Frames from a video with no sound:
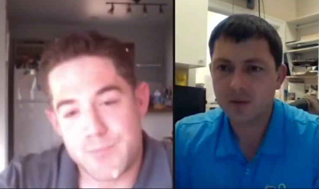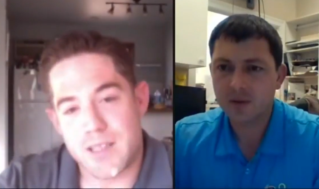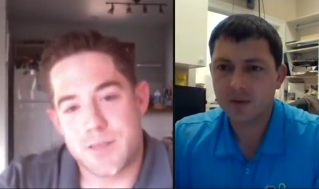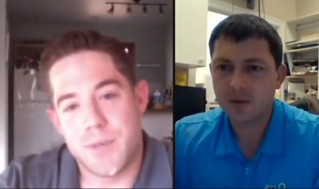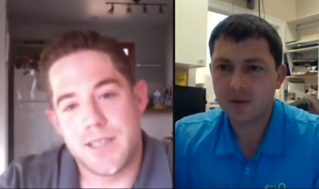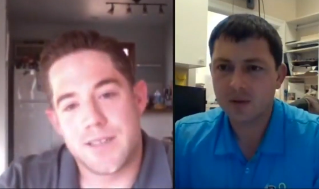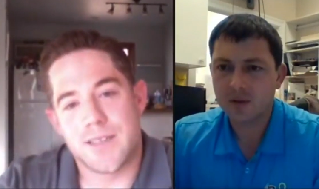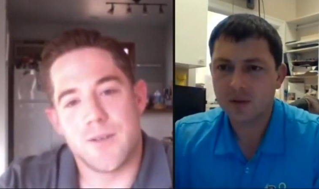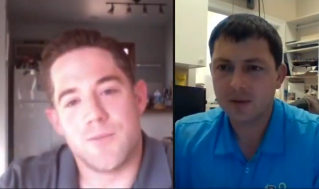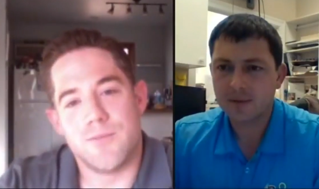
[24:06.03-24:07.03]
Speaker 1: That's
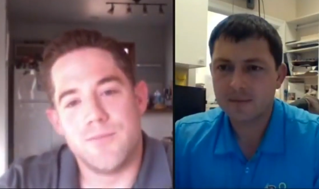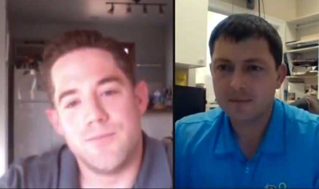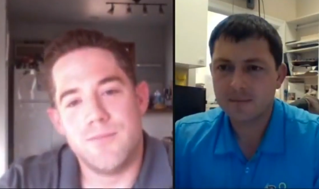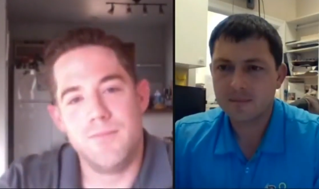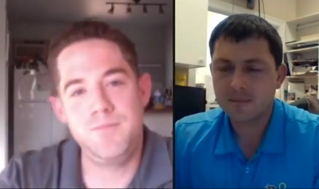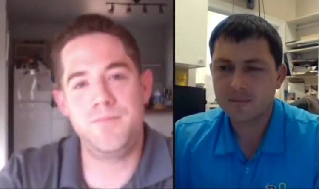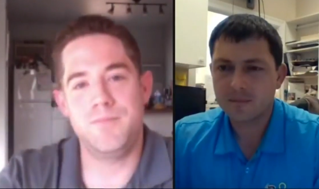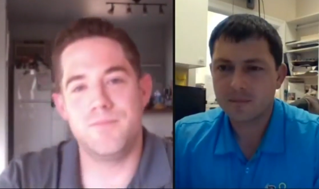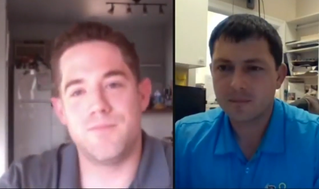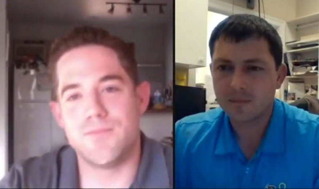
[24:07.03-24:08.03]
basically the
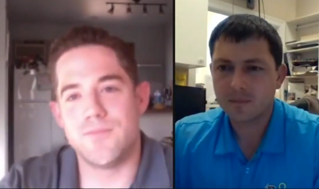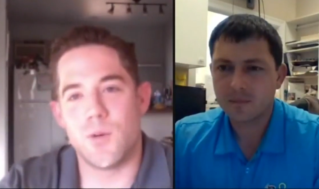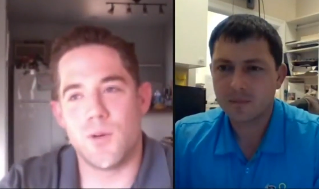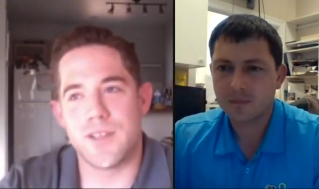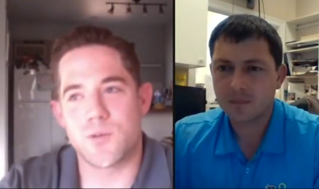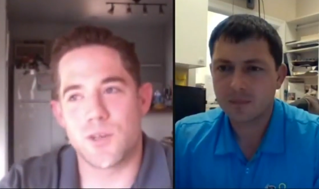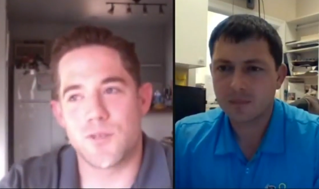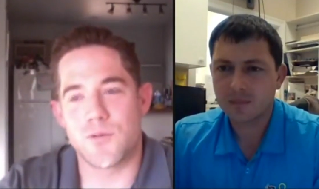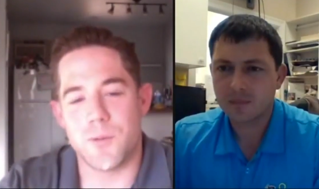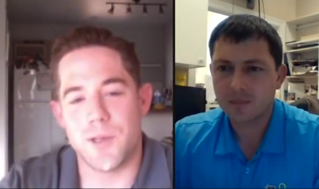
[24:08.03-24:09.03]
way it's worked
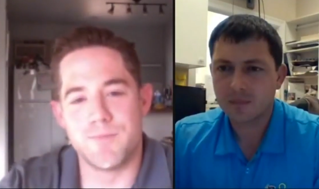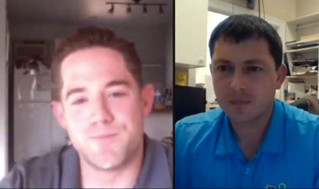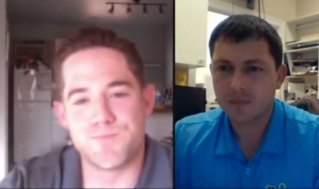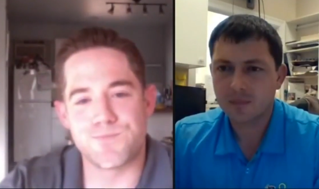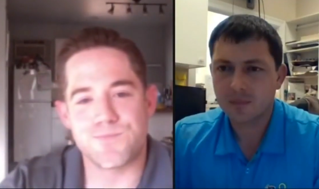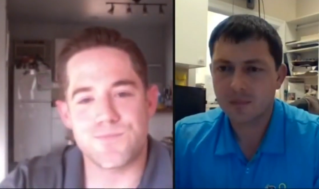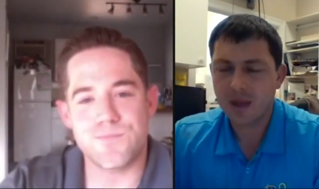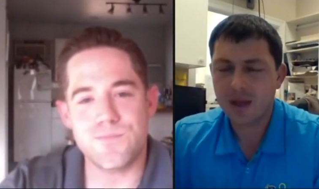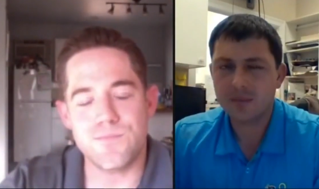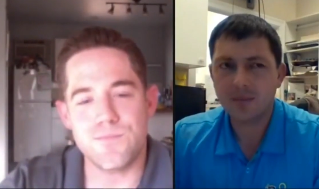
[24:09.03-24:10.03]
for me.
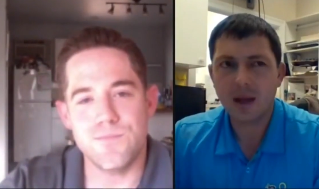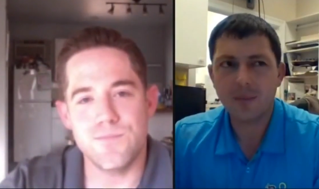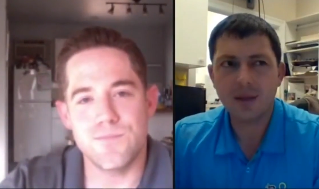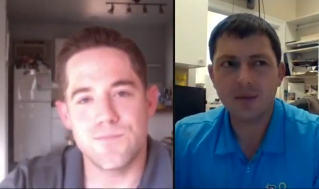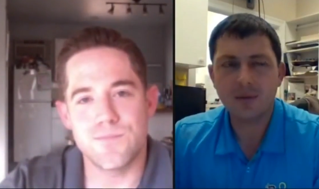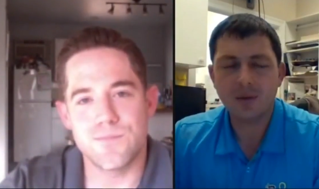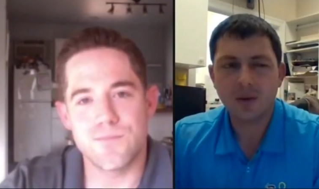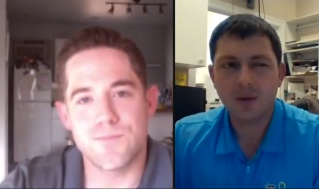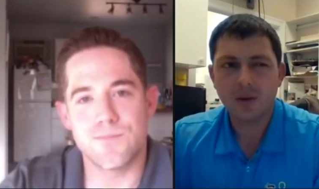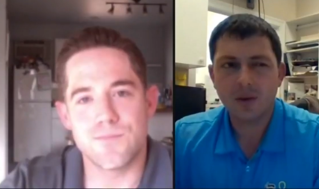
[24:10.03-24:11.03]
Yeah.
Speaker 2: I mean,
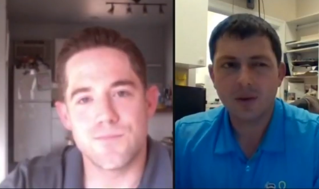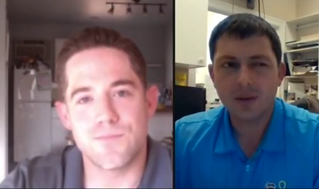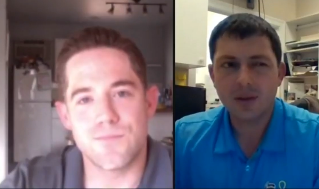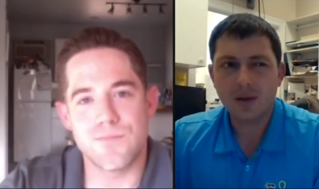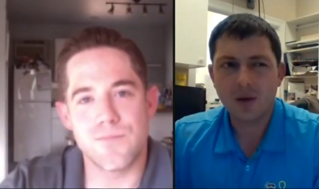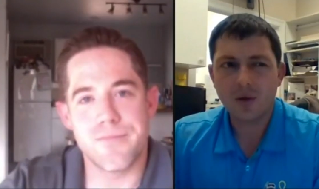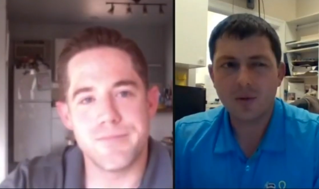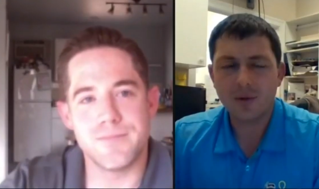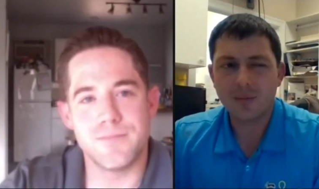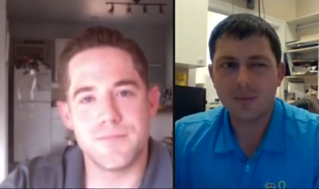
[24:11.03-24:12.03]
you
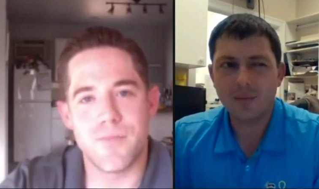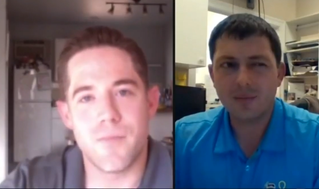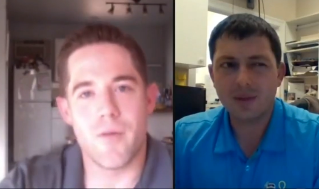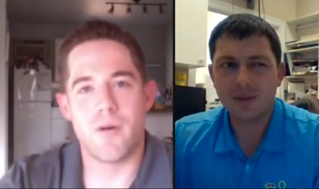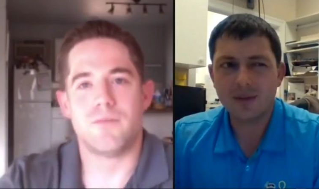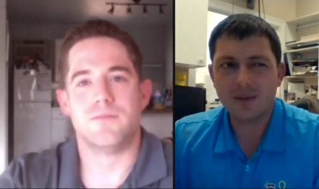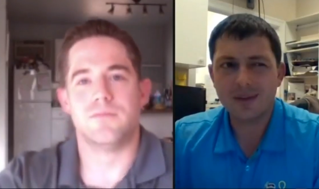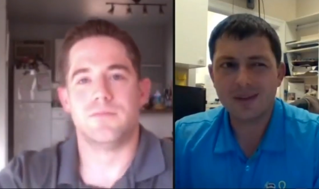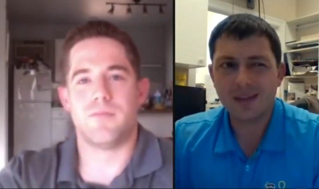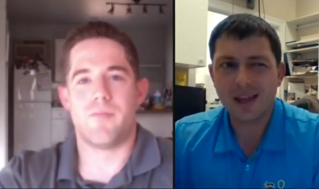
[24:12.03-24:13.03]
know,
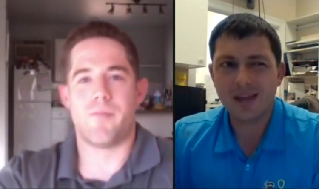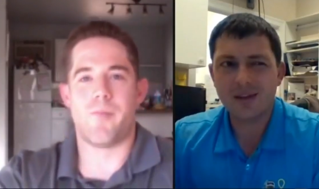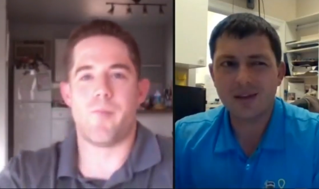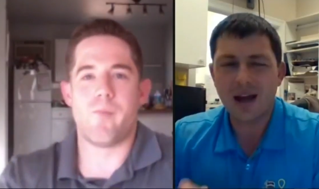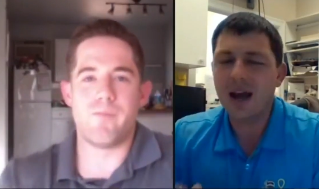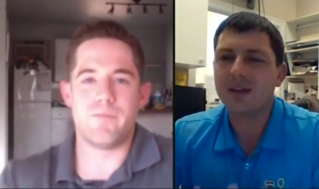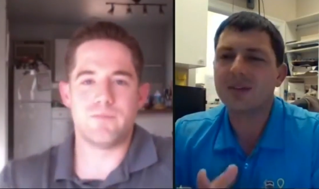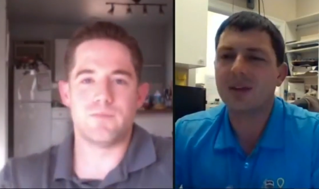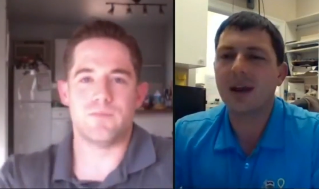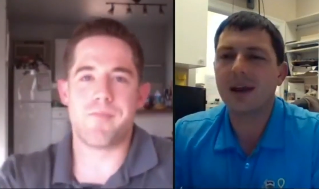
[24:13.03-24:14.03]
like I
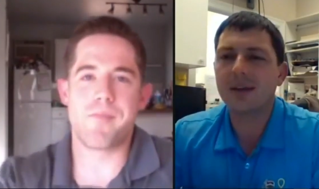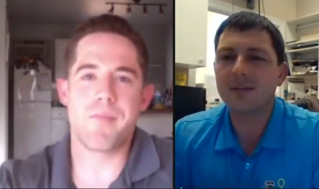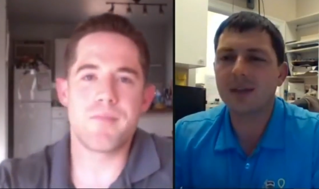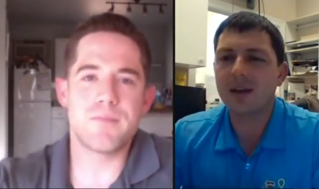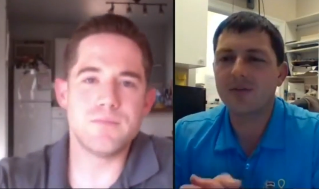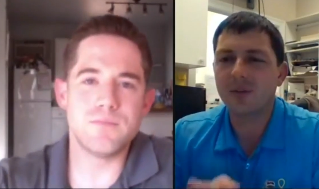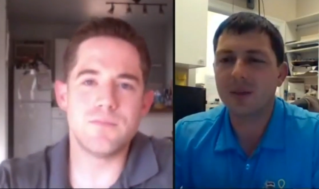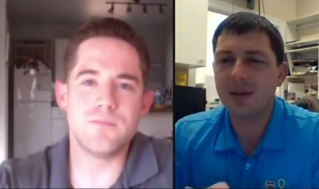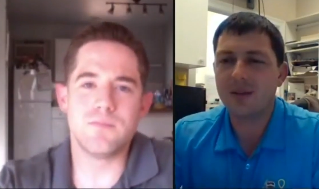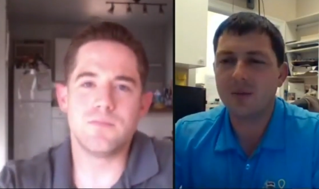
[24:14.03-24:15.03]
say, like for
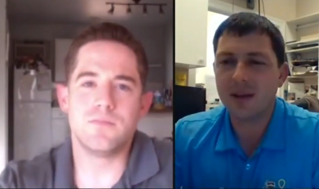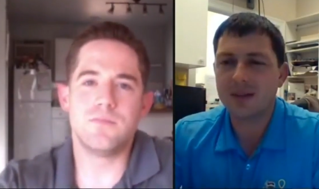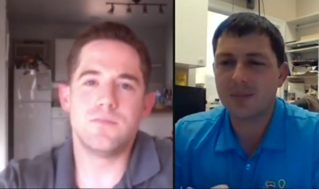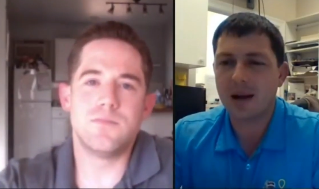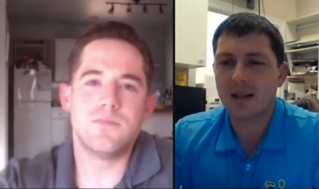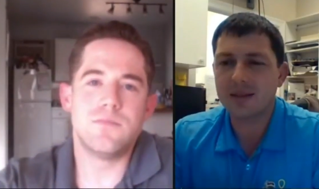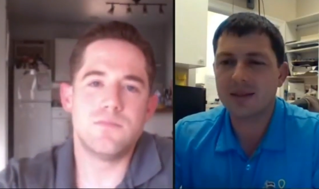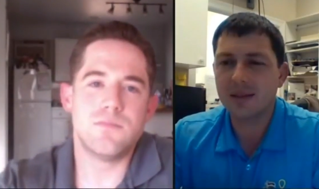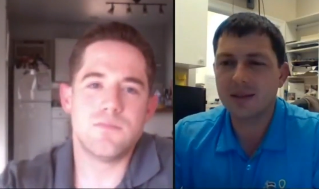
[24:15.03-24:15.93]
me, the best policy